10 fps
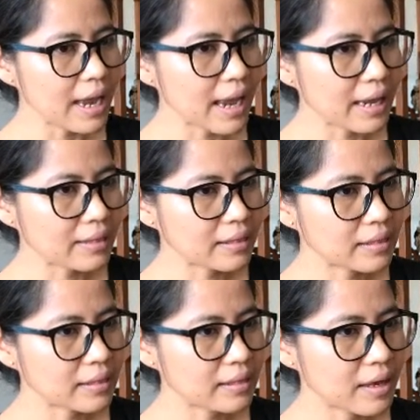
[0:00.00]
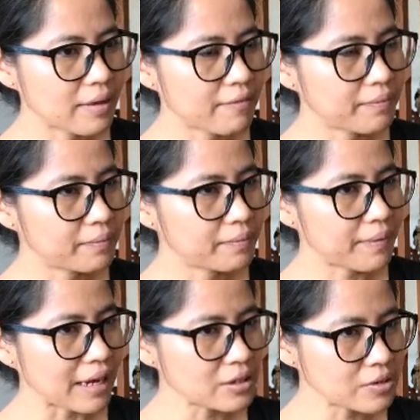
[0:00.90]
And the
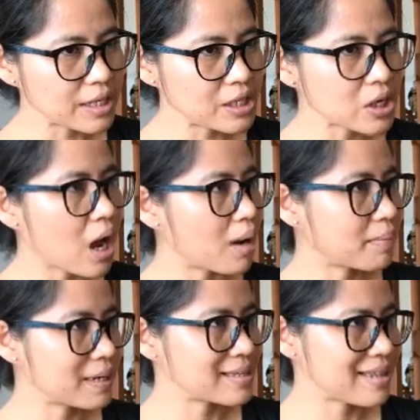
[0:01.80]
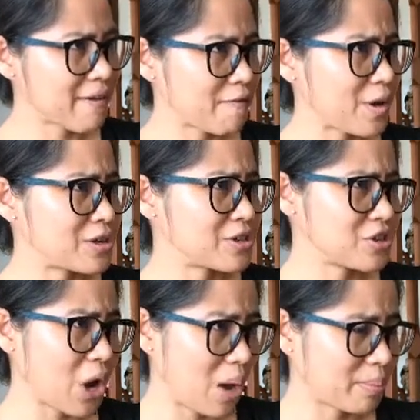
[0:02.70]
factory job is their first
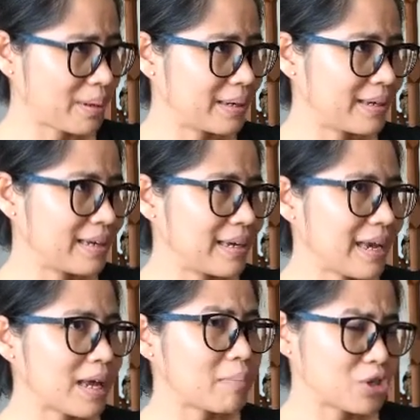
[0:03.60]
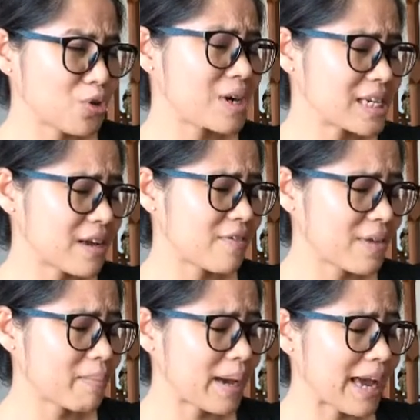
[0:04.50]
job. And majority of
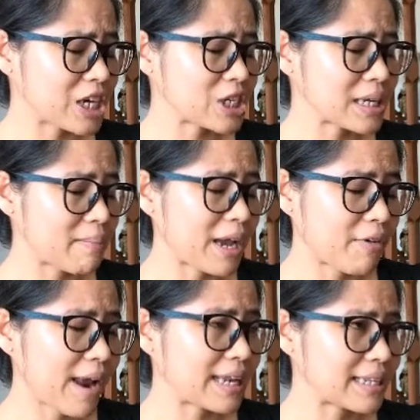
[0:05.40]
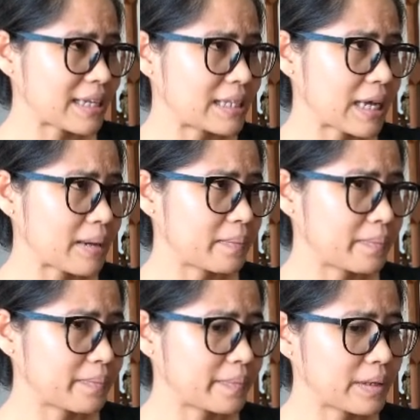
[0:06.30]
them are actually migrated,
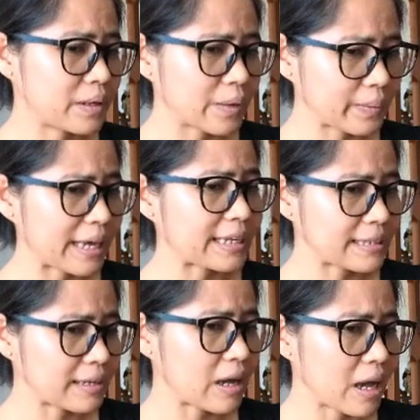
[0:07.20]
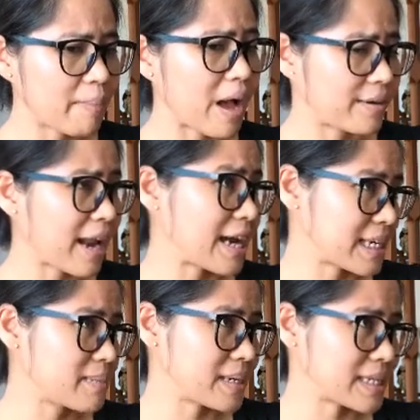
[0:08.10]
um, you know, like about
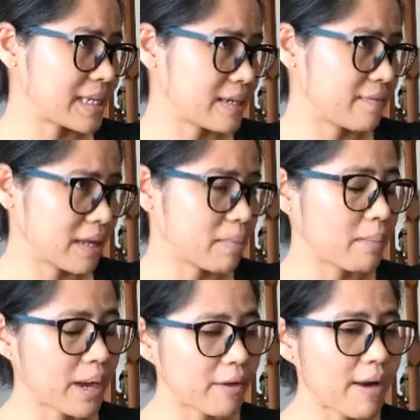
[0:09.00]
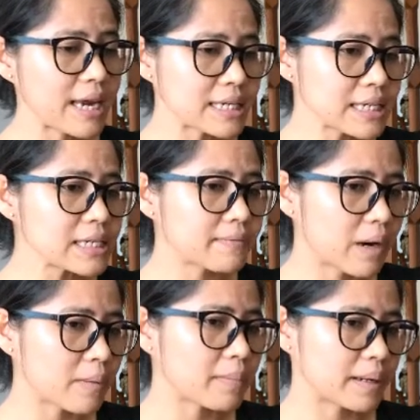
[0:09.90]
90% of them are migrated
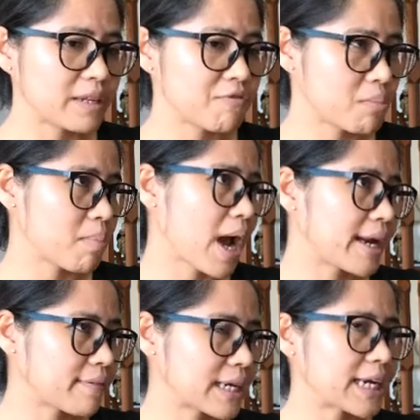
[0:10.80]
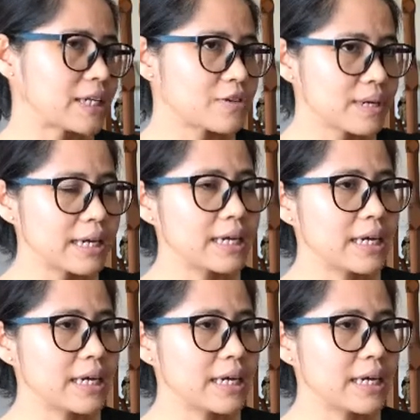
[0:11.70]
from a different part of the country.